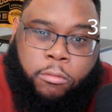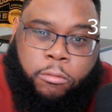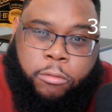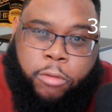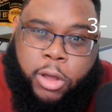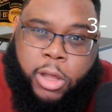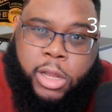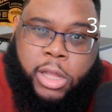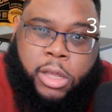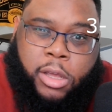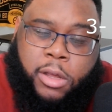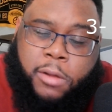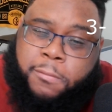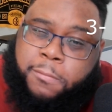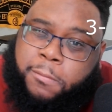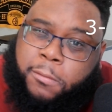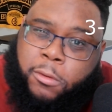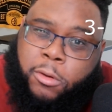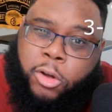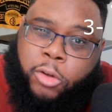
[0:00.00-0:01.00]
Really good
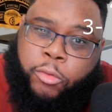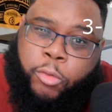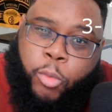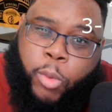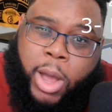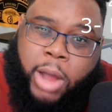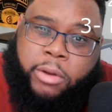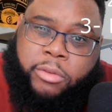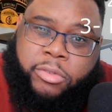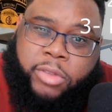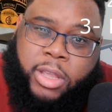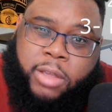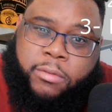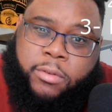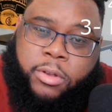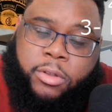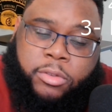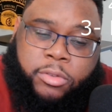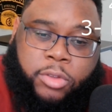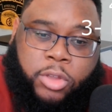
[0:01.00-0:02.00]
floor for wide
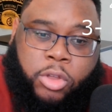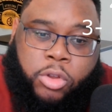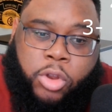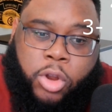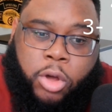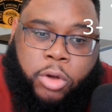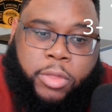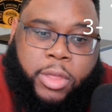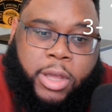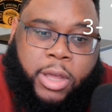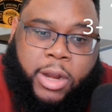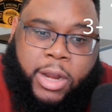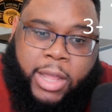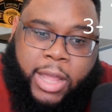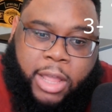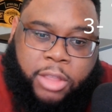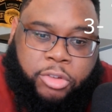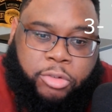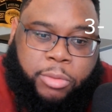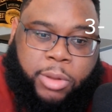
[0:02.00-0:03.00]
receivers. You know they're going to
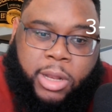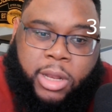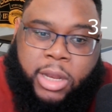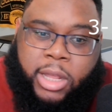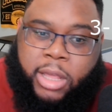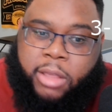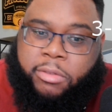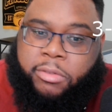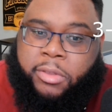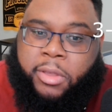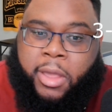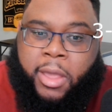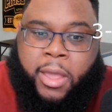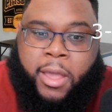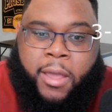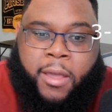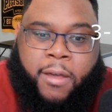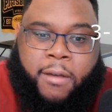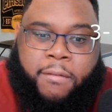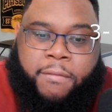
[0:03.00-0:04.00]
get you at least
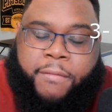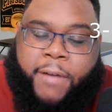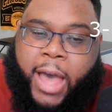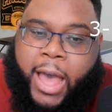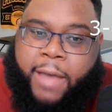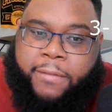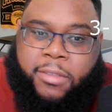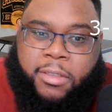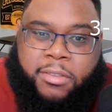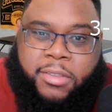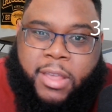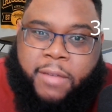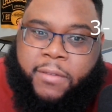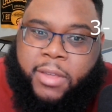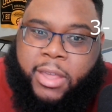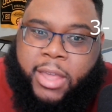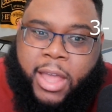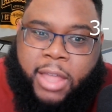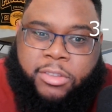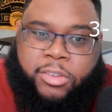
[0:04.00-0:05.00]
5 to
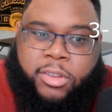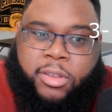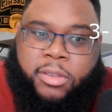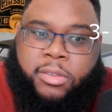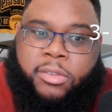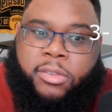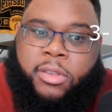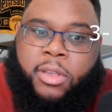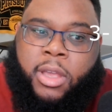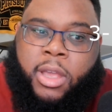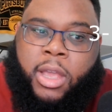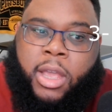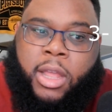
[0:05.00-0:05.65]
7 catches.